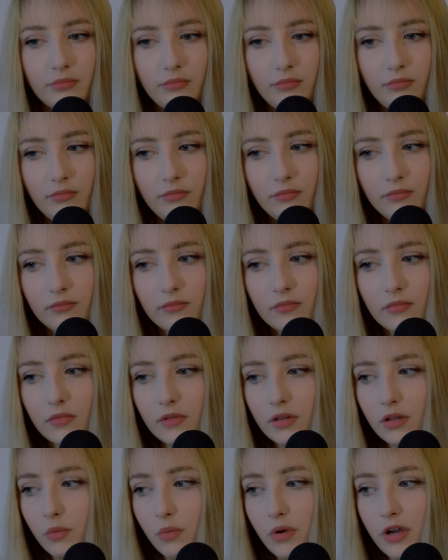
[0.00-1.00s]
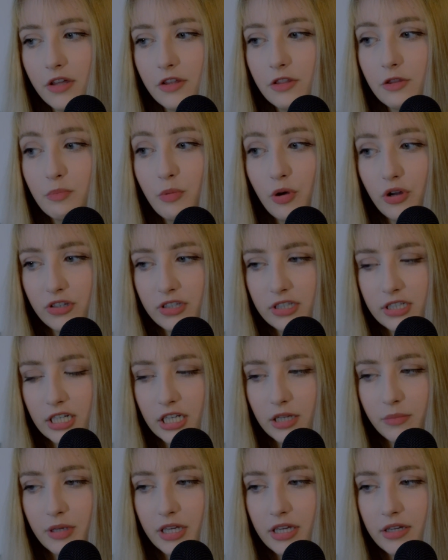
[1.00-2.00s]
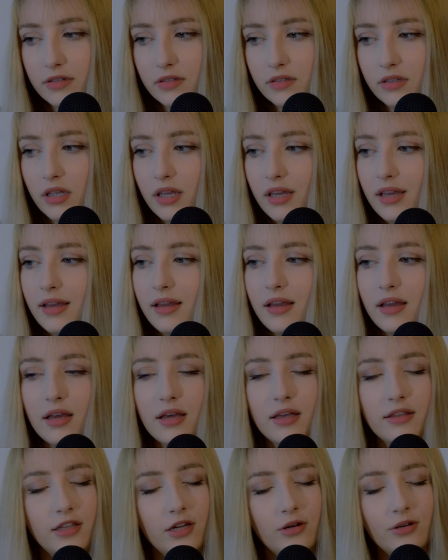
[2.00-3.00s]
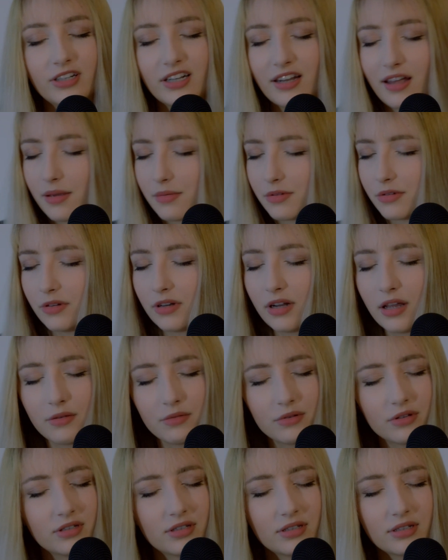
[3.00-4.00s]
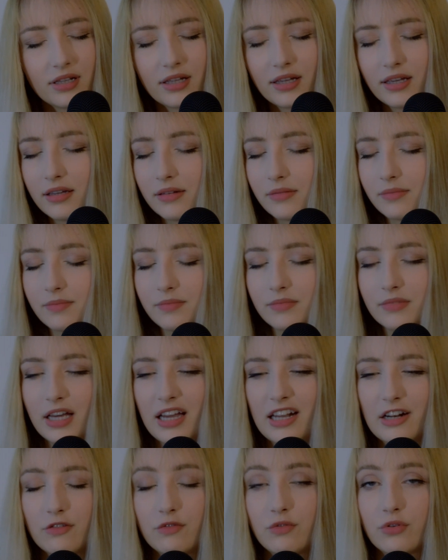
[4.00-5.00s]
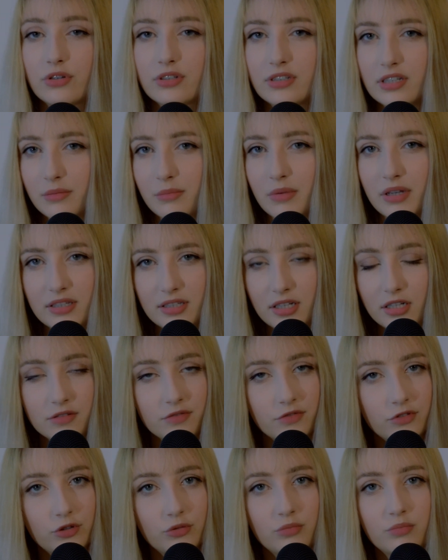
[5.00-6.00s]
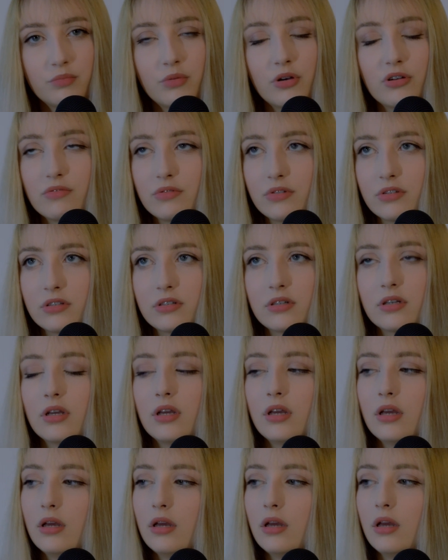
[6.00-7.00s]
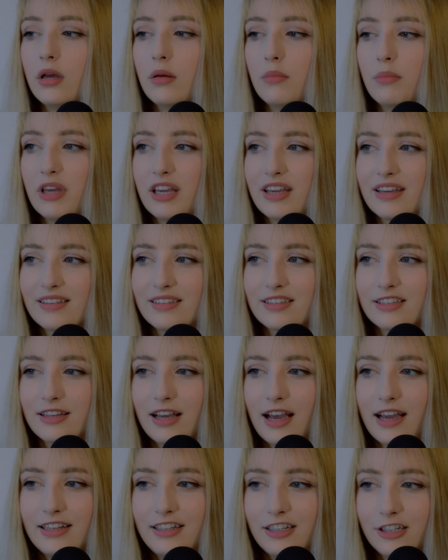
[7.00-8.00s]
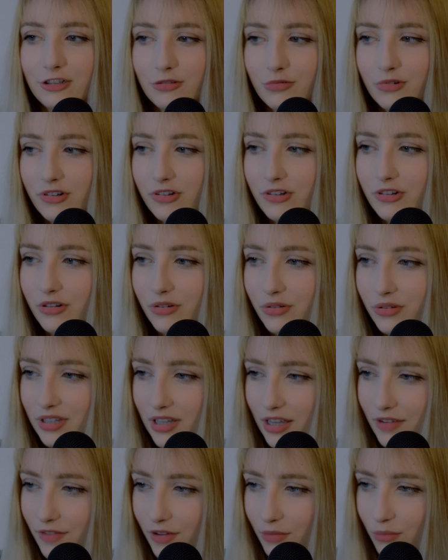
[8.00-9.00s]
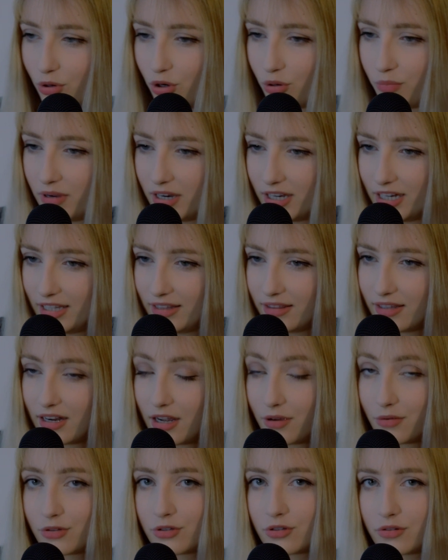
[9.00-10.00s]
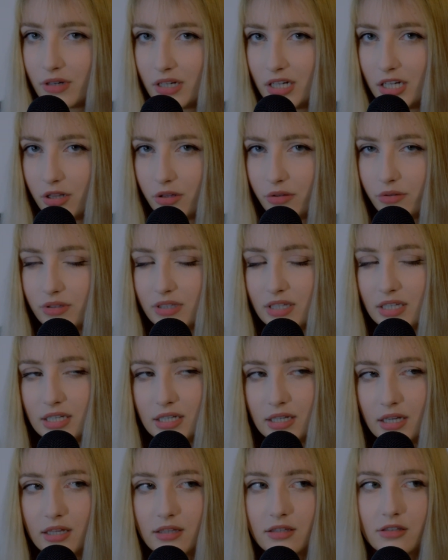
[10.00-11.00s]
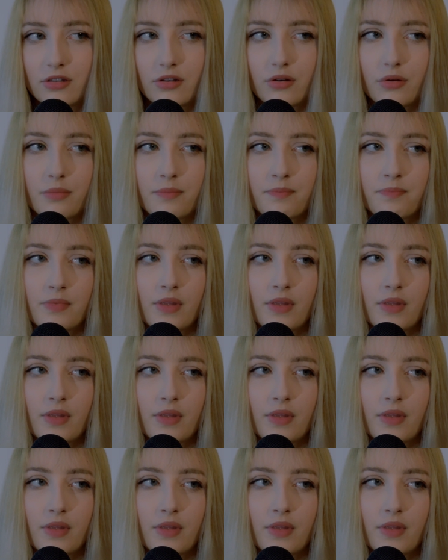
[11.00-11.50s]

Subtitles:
with posting, because there were times when I was, like, kind of forcing myself to post because I didn't want to lose even more money than I was already losing. And so,